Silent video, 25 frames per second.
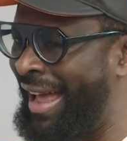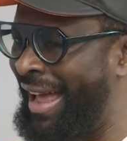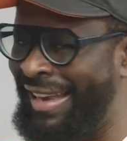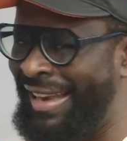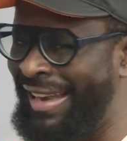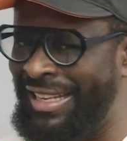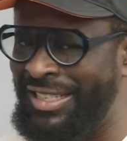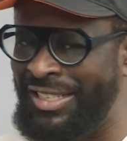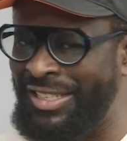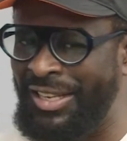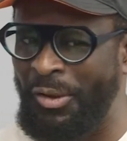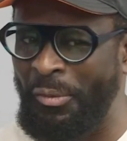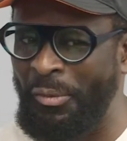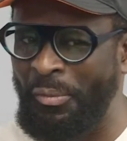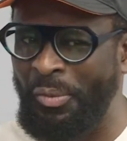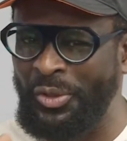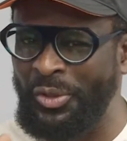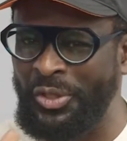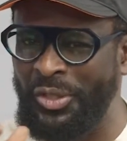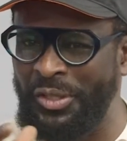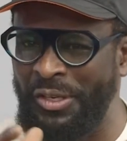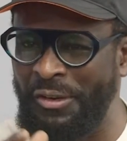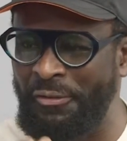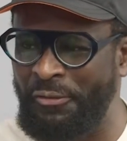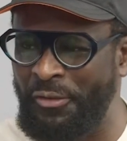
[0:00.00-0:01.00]
and there's an
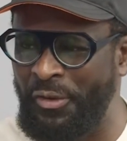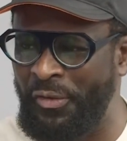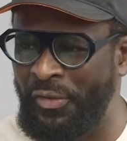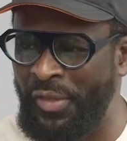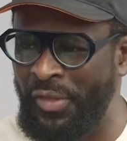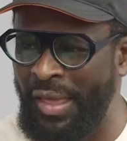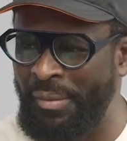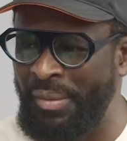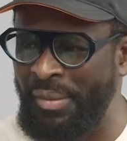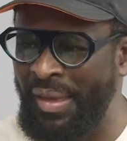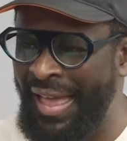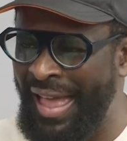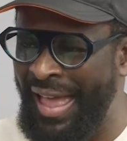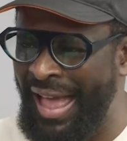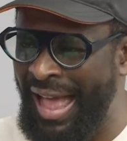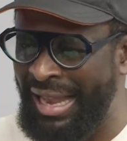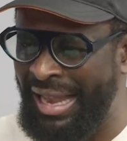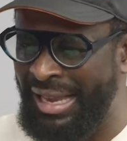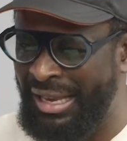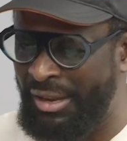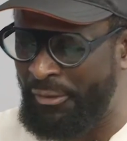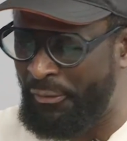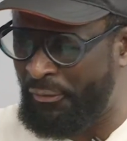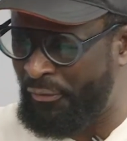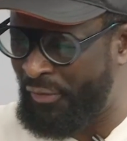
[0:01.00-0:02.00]
opportunity for them,
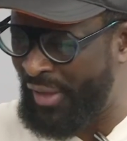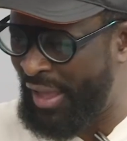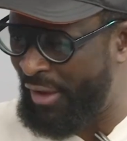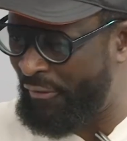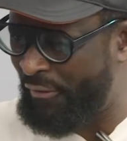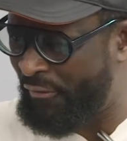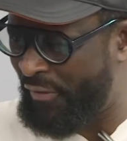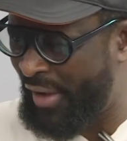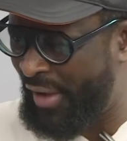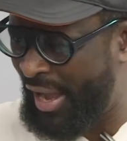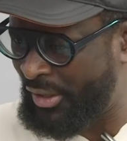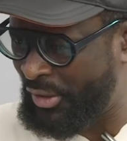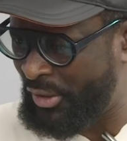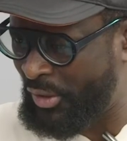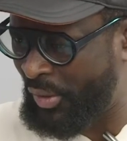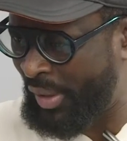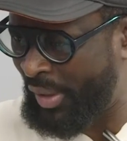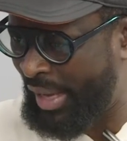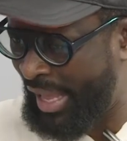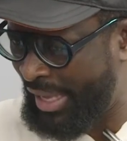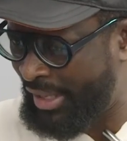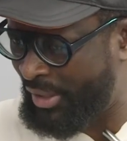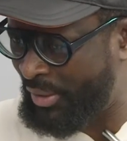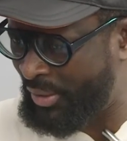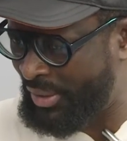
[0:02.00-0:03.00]
and the fear factor,
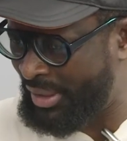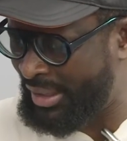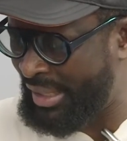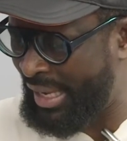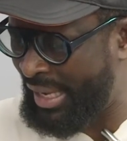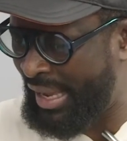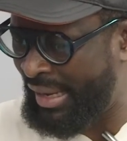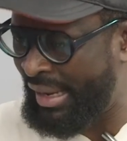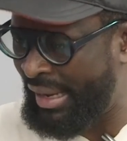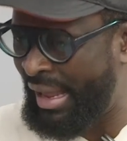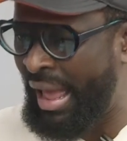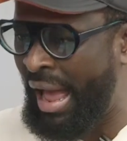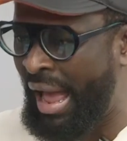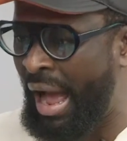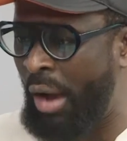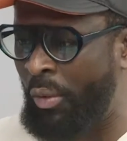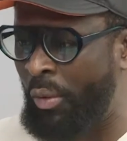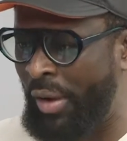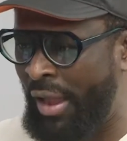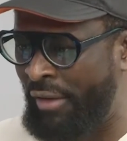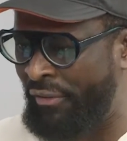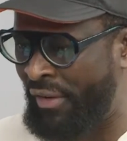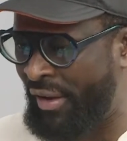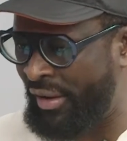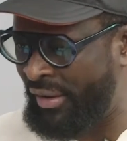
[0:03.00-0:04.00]
like you said, I
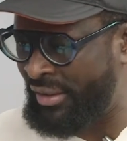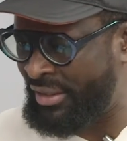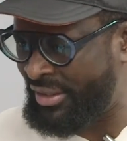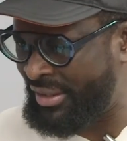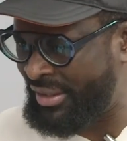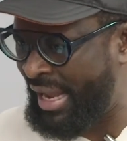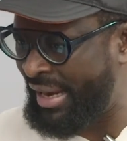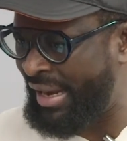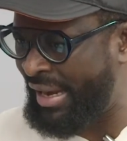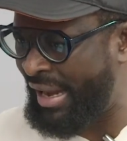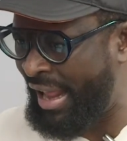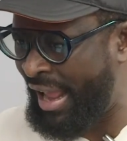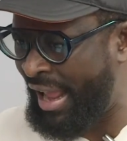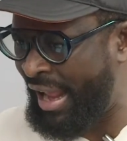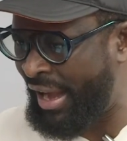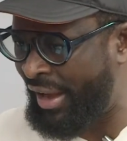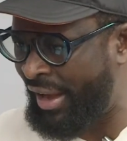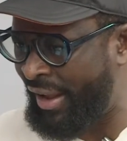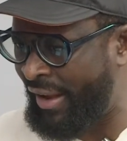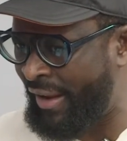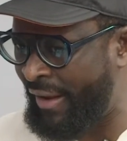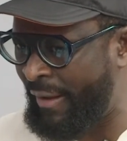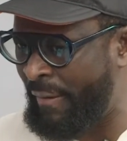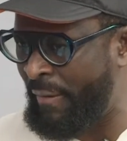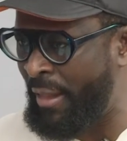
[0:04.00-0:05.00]
would have started
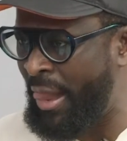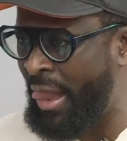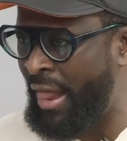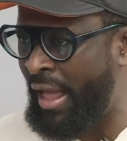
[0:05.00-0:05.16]
earlier.